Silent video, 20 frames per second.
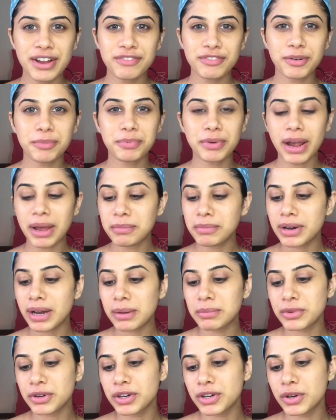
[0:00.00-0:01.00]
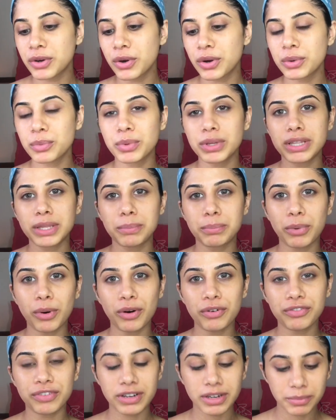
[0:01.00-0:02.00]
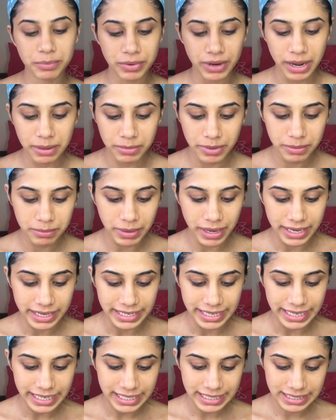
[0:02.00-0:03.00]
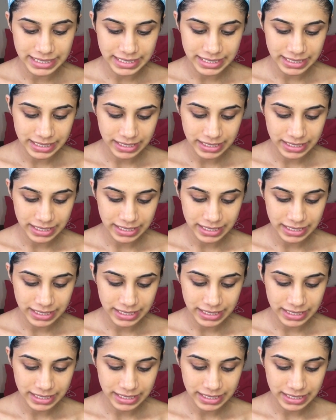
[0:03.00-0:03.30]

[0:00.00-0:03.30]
For primer, I'm gonna go in with the Pore Filler Primer by NYX.